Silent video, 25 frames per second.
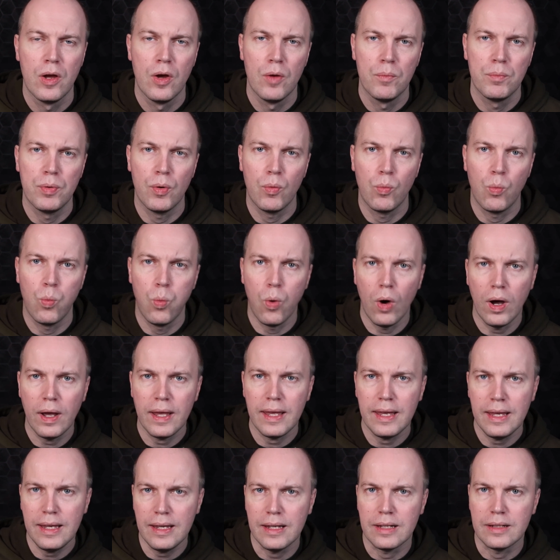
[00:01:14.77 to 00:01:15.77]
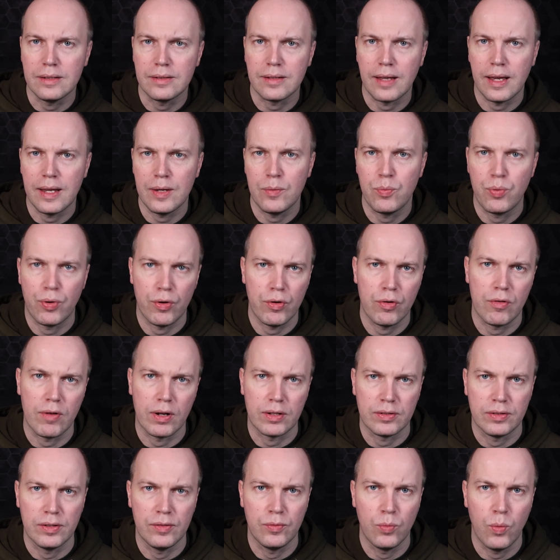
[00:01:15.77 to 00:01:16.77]
But what is a
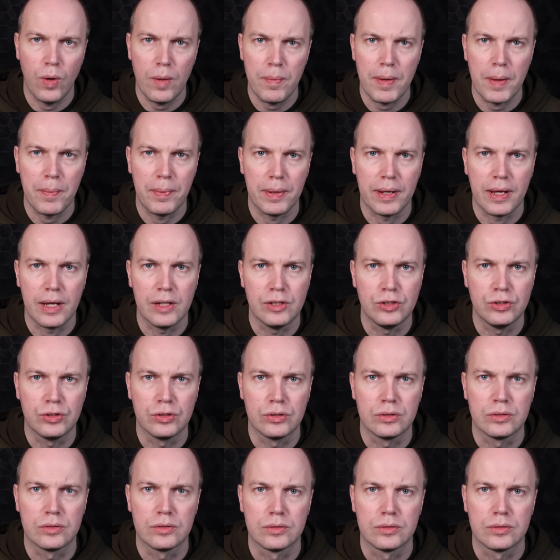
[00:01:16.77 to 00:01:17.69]
progressive web application?